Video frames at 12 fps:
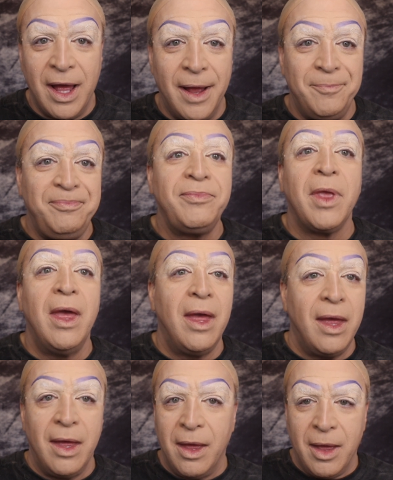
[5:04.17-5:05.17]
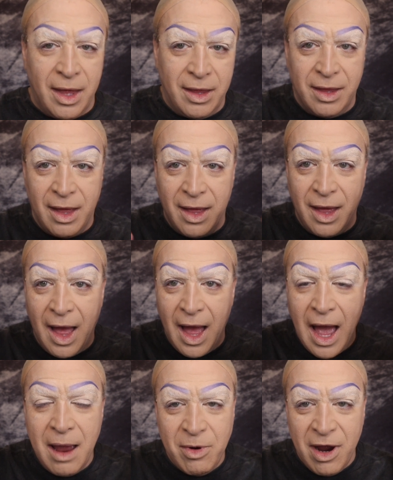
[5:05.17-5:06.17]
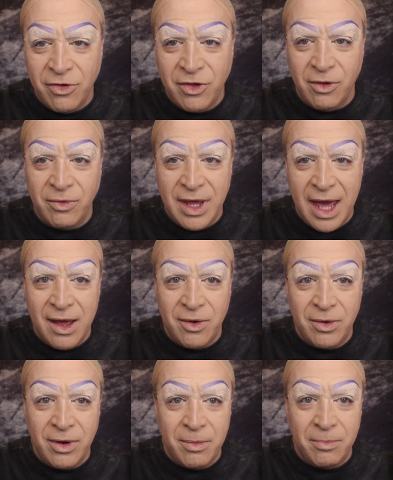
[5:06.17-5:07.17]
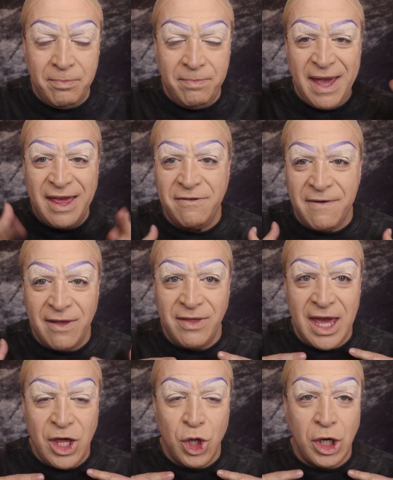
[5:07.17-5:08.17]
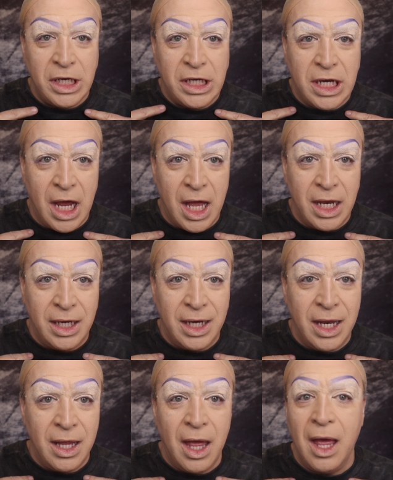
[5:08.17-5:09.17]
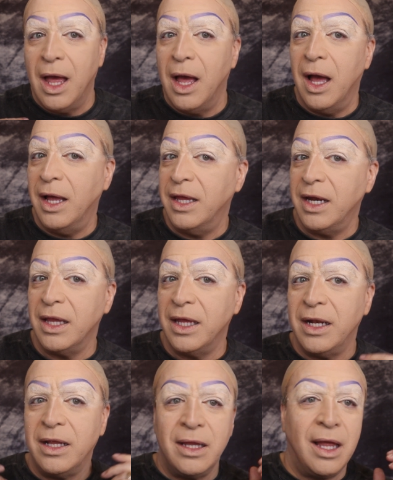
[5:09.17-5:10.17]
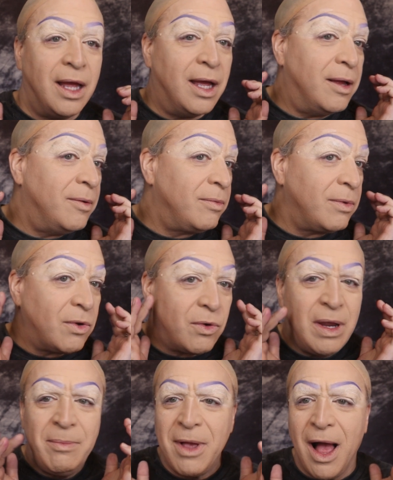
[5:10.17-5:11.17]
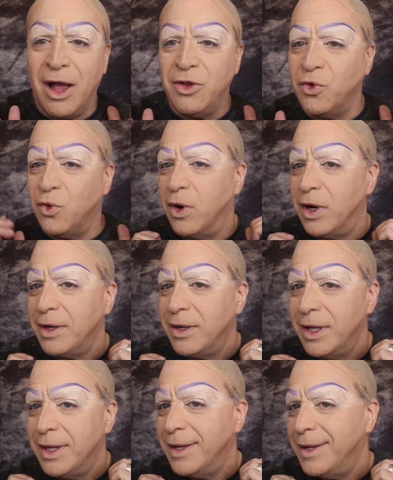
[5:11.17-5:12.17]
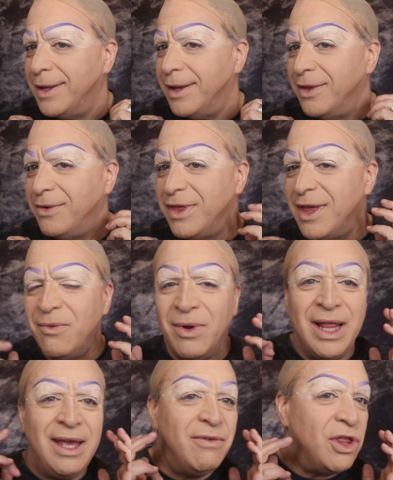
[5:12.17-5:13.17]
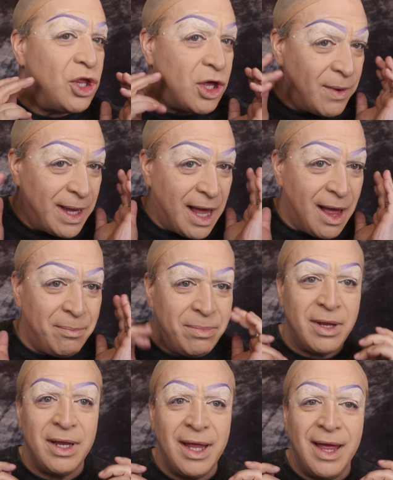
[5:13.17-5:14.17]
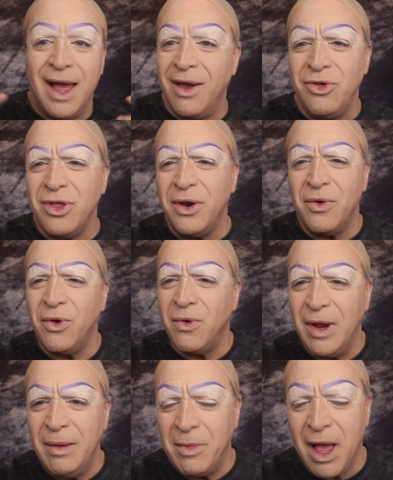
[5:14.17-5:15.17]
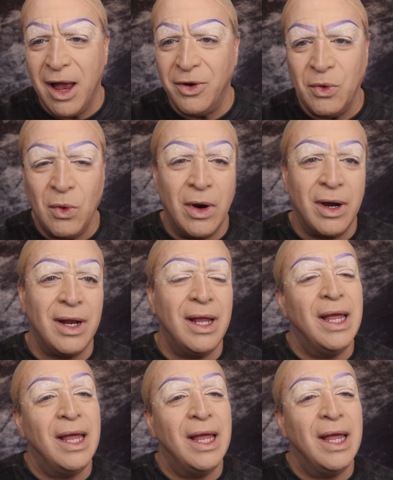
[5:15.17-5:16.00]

um, eyebrows glued down, base foundation done. I did a little uh, cream contour Although it's not really even showing up. I usually don't cream contour